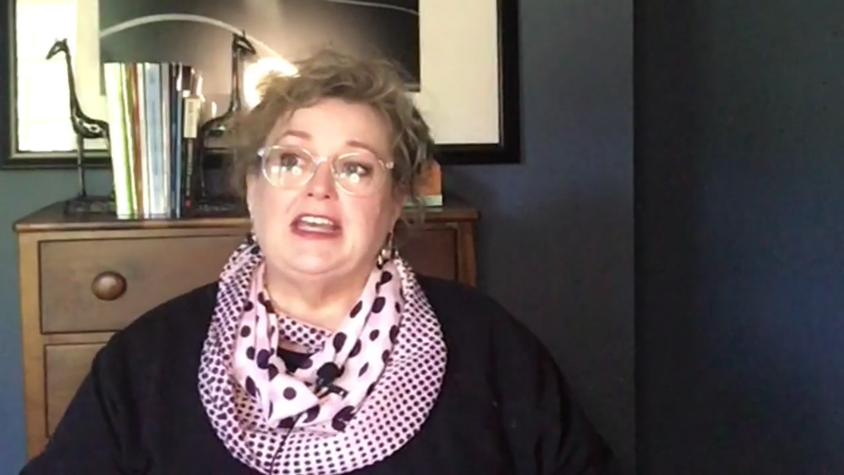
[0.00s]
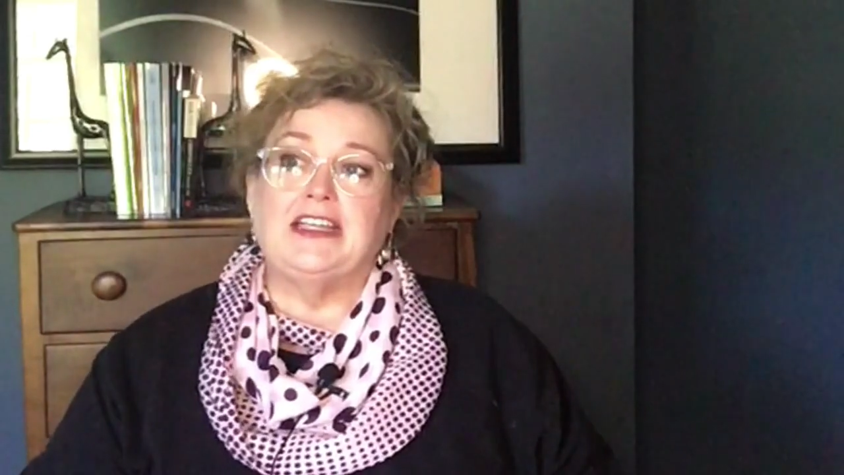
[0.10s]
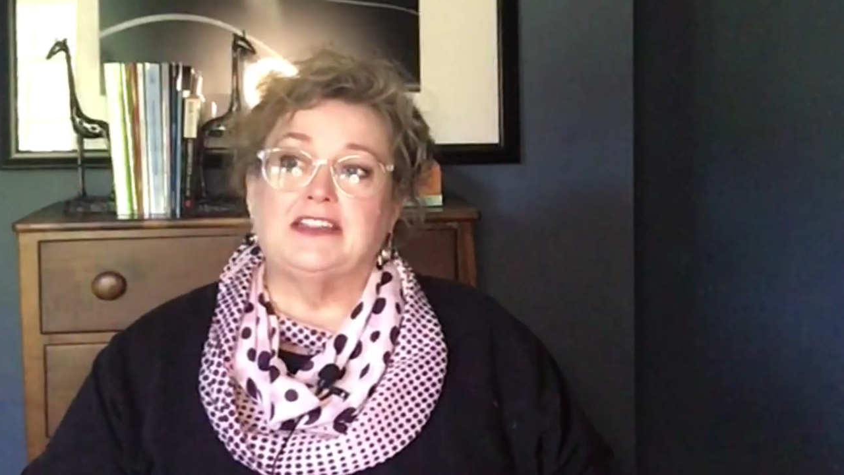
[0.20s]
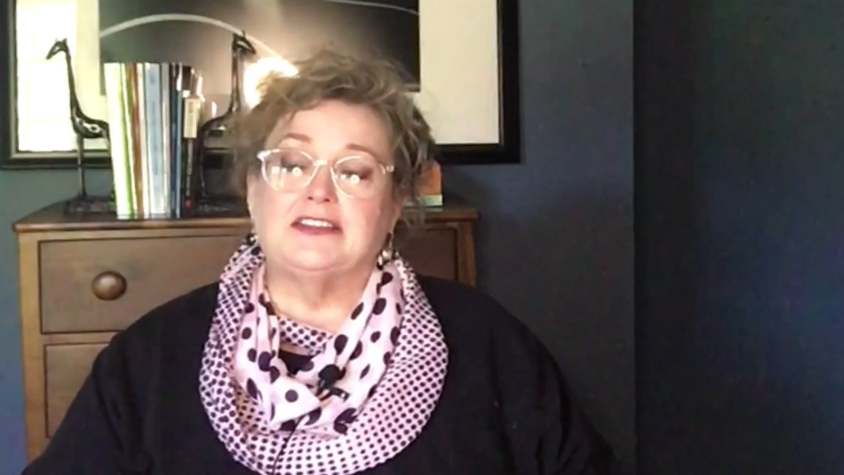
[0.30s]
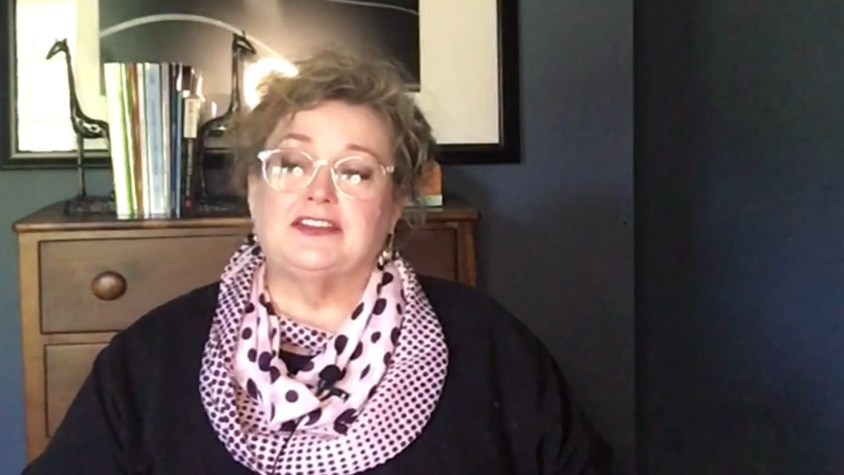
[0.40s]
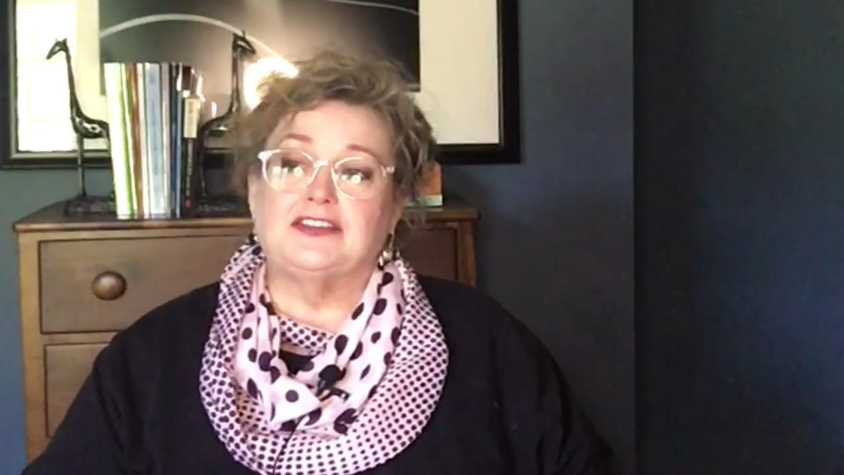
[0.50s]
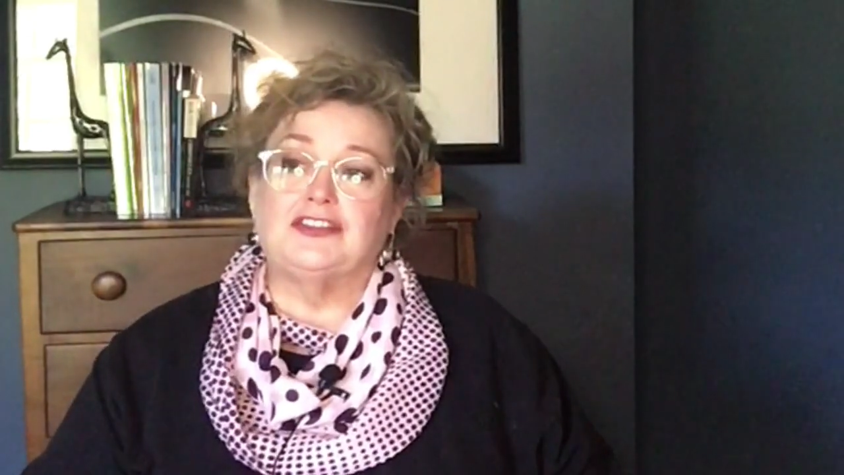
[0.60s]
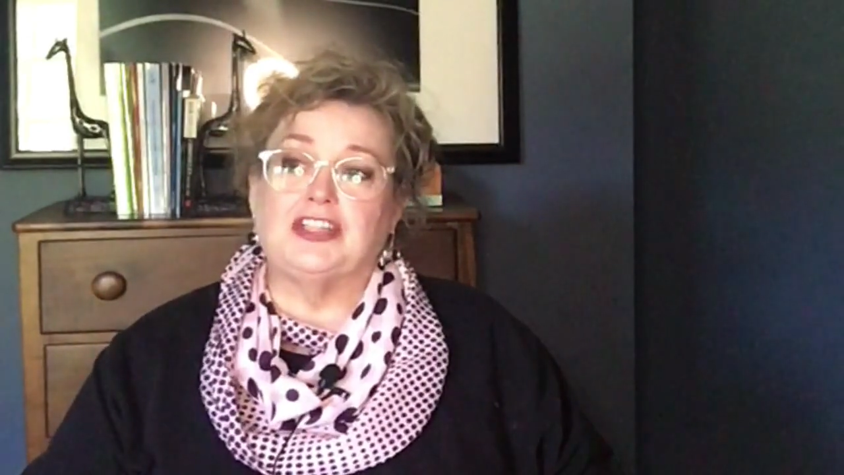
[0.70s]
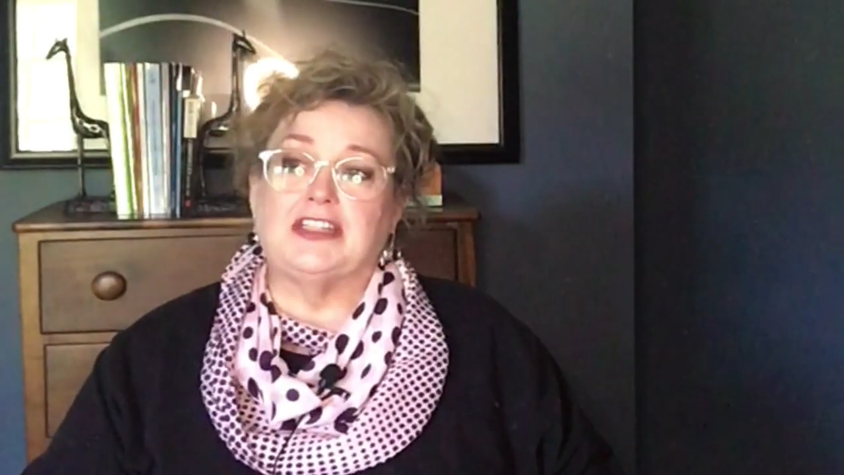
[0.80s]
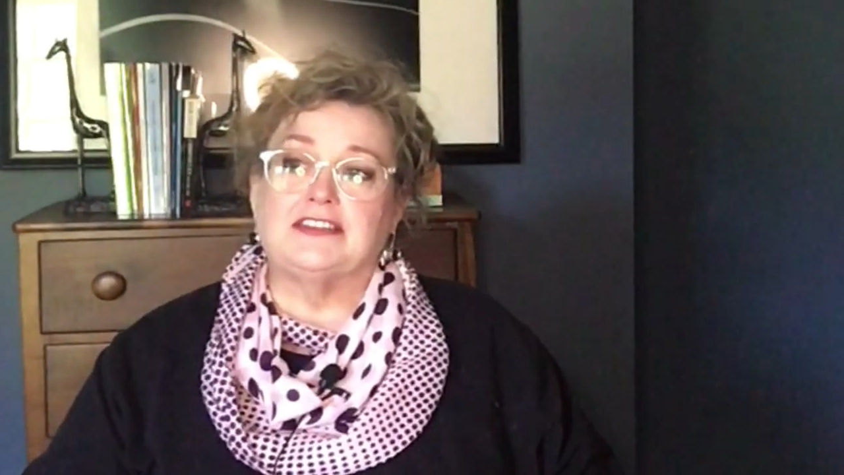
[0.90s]
is
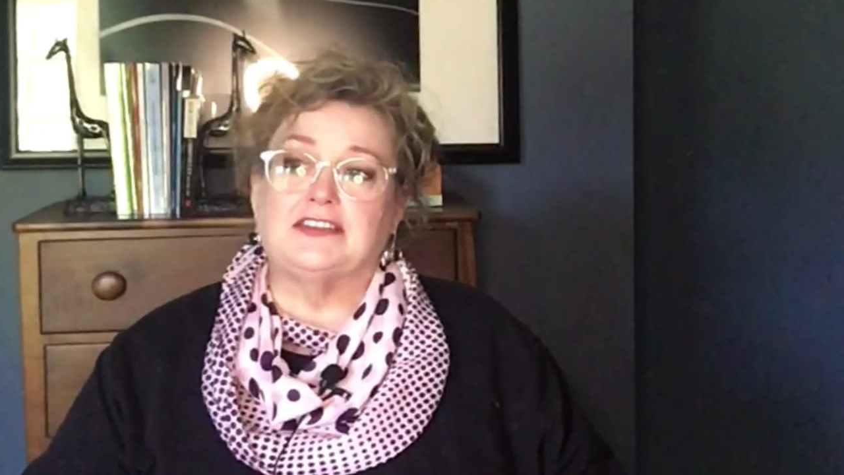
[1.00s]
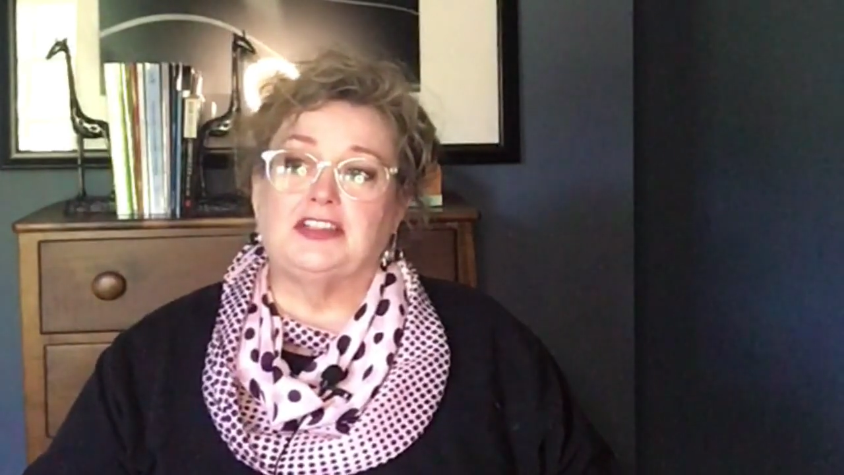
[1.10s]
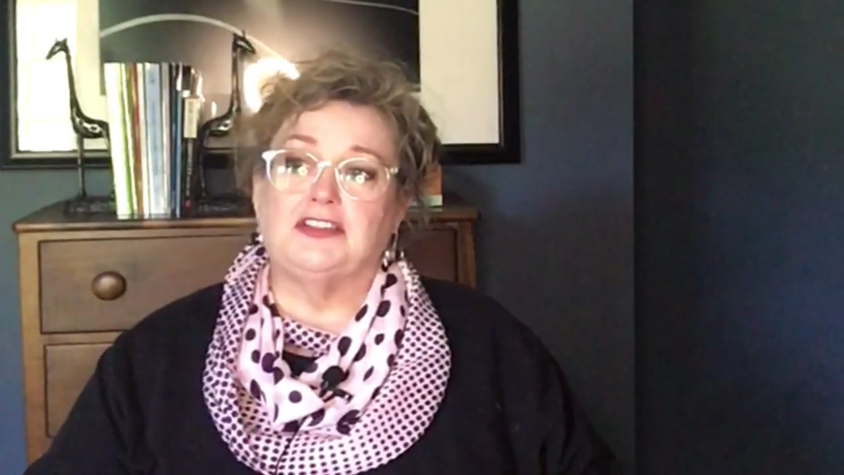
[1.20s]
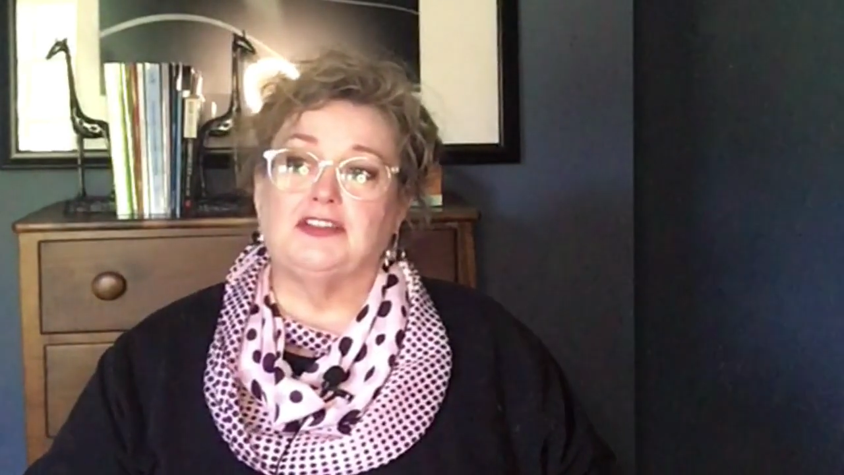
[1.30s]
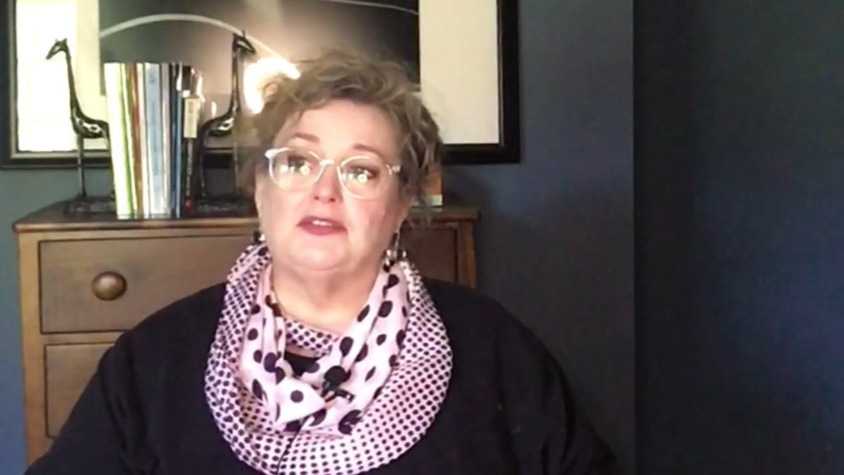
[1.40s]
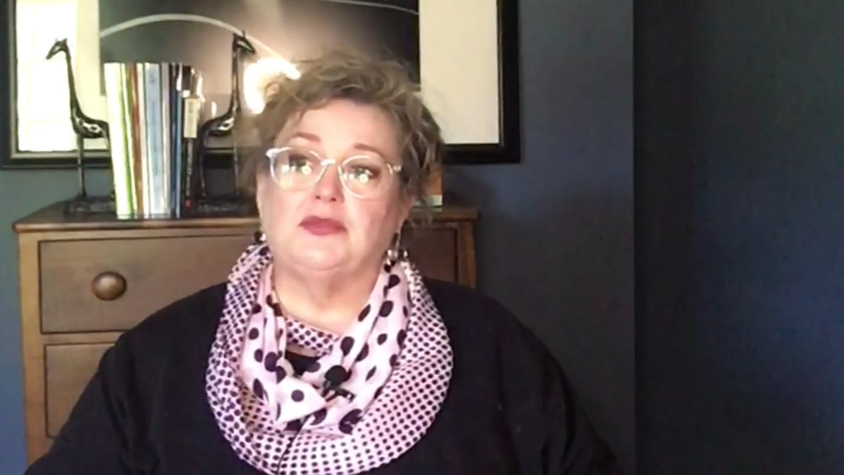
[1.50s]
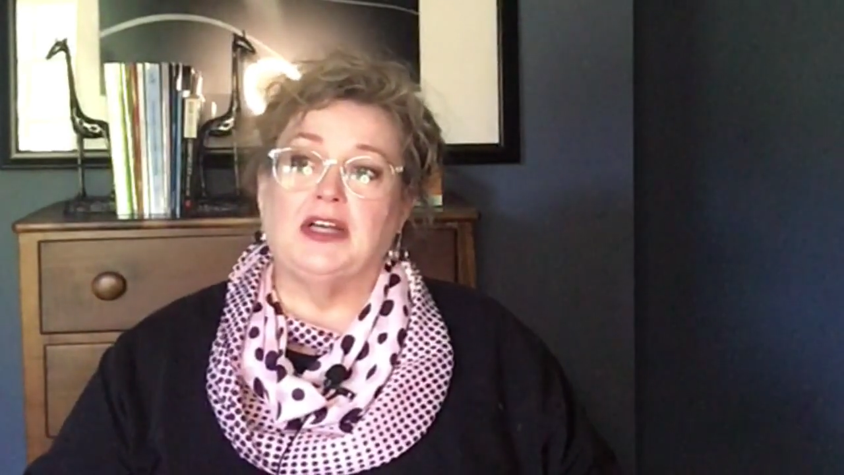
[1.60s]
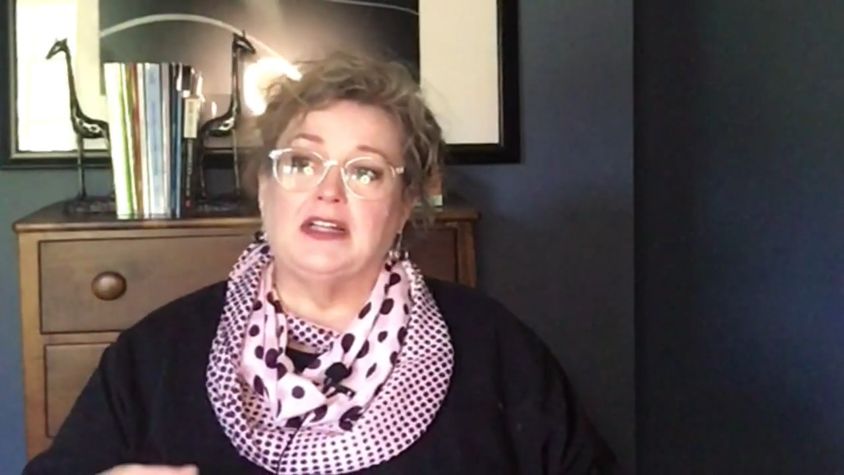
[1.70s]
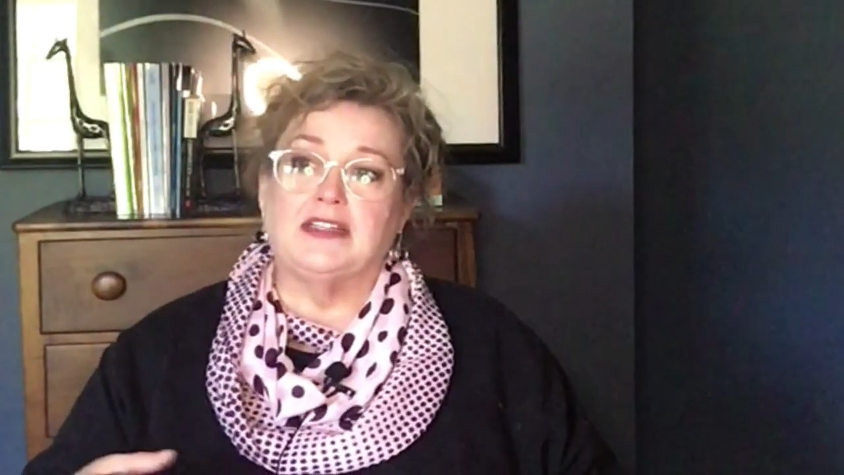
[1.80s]
just to